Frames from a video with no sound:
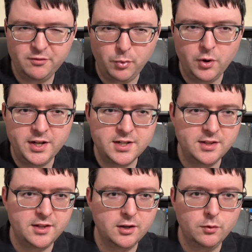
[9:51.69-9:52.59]
point in
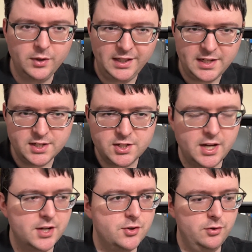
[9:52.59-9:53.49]
their release
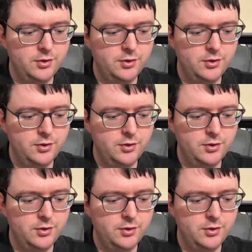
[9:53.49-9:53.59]
schedule.